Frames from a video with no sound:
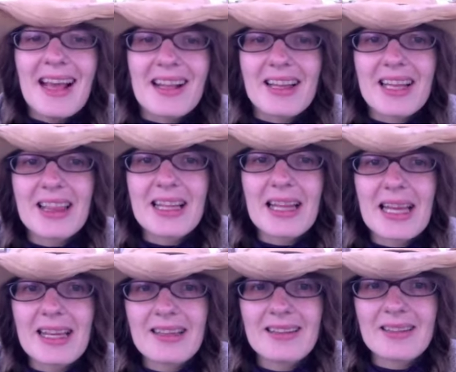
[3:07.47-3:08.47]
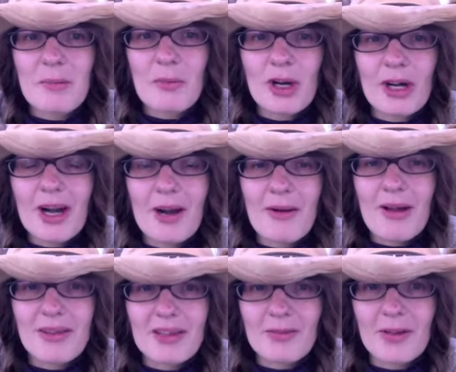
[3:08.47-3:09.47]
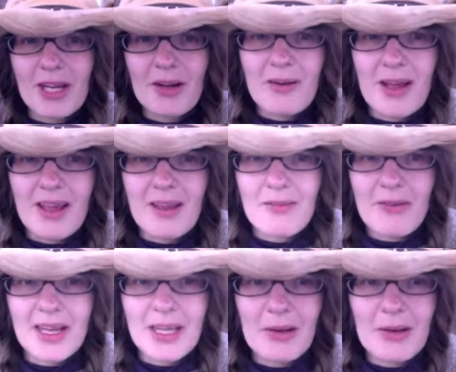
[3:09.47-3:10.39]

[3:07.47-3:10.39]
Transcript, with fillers: click the link somewhere around this video and find